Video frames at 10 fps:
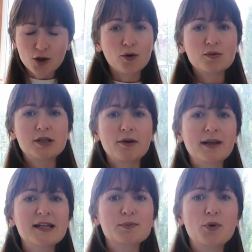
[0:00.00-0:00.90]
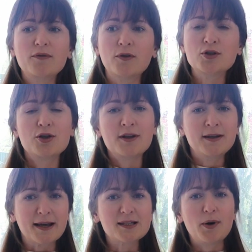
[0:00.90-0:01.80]
Cool, so let's move on to the
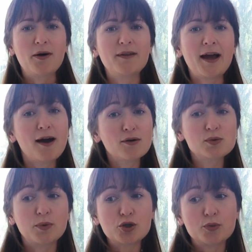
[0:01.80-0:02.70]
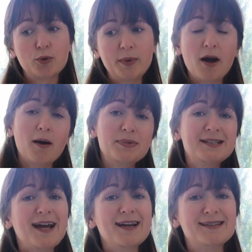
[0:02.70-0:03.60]
next part of the house, which will be
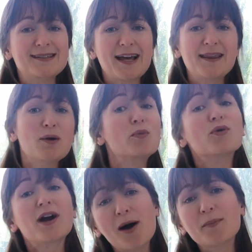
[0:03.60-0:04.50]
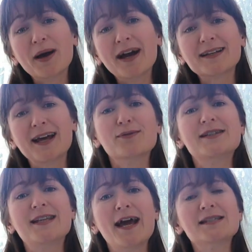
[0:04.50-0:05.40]
upstairs, and then we'll come back
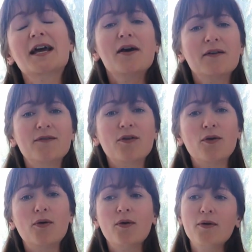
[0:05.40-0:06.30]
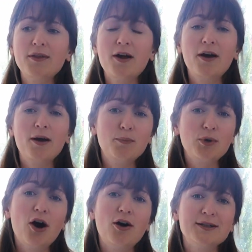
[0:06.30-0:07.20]
downstairs for the
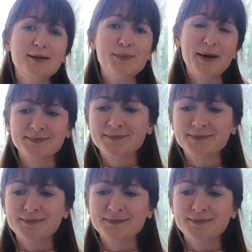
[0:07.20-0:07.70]
garden.